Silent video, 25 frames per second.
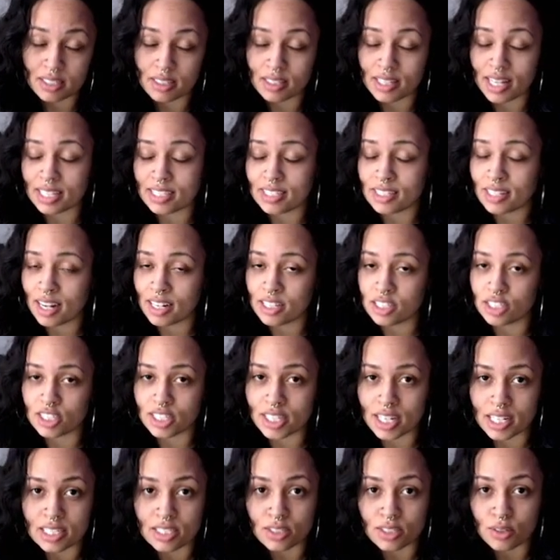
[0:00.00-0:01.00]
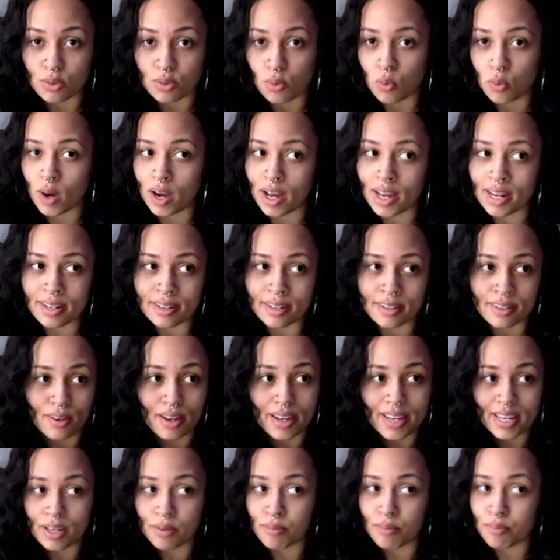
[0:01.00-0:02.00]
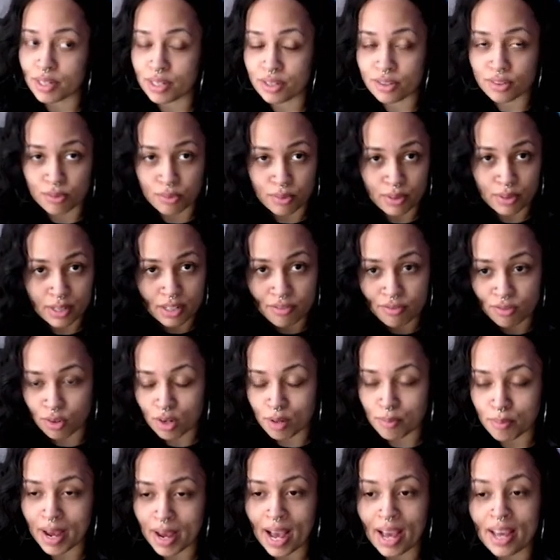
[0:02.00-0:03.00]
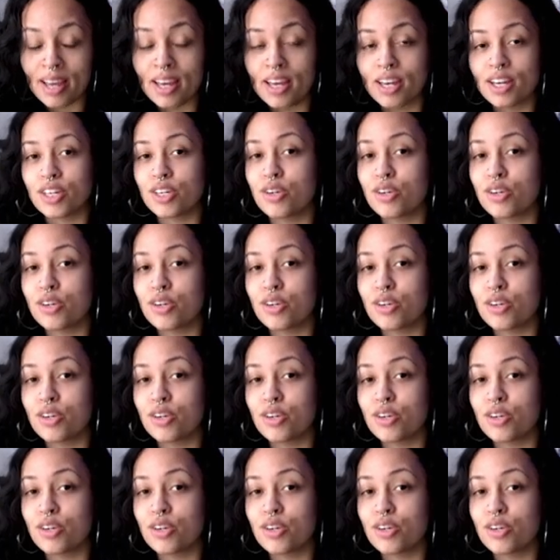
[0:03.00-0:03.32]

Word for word: So that's not just one MP3 format.